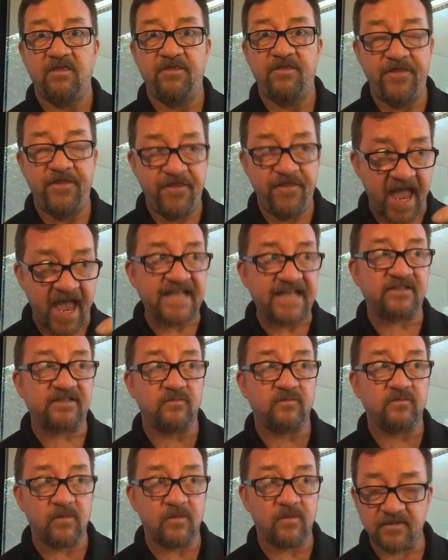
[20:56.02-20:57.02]

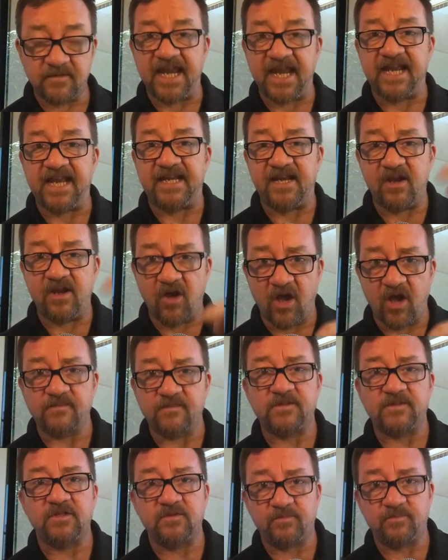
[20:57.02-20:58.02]
That's what Katie
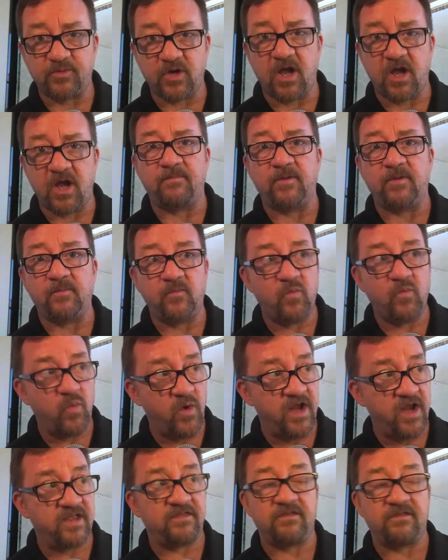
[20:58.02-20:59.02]
Hobbs's problem
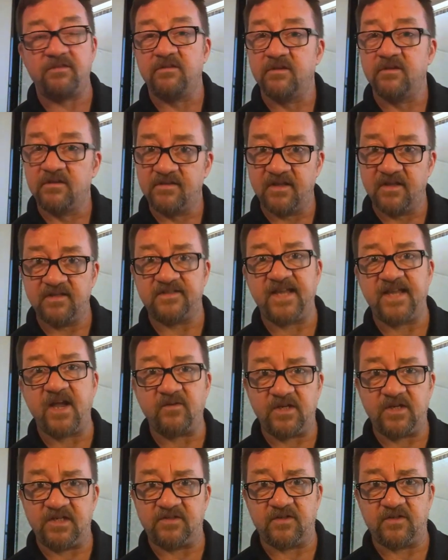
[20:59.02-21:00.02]
with the
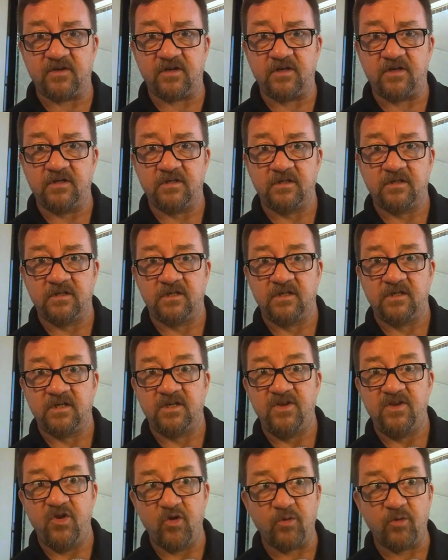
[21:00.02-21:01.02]
Saudis are.
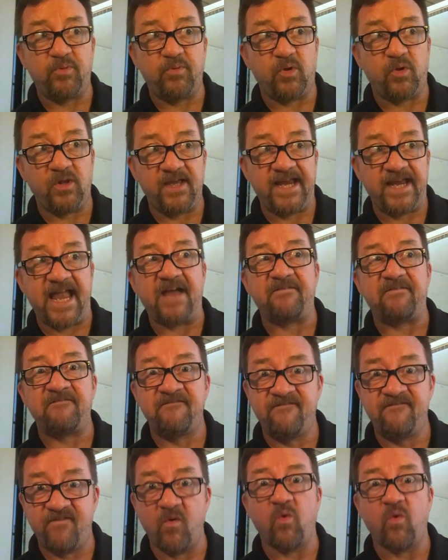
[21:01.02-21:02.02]
You're pulling out
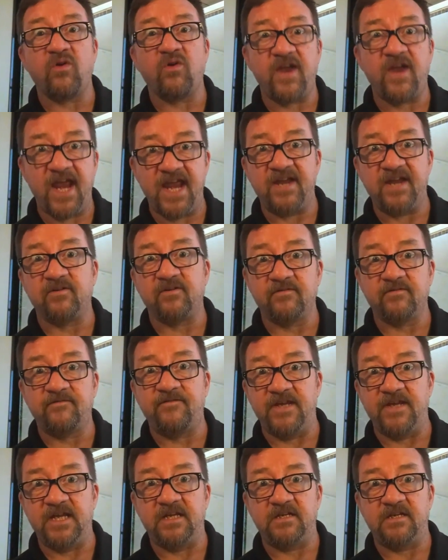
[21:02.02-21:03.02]
4 acre
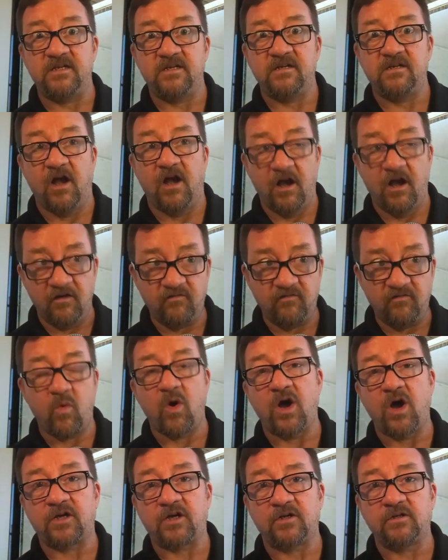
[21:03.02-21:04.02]
feet of
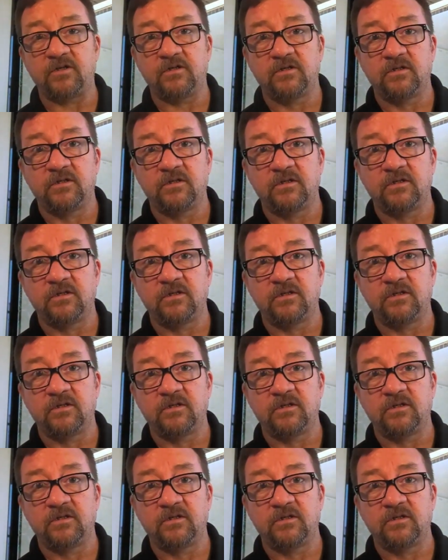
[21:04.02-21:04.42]
water,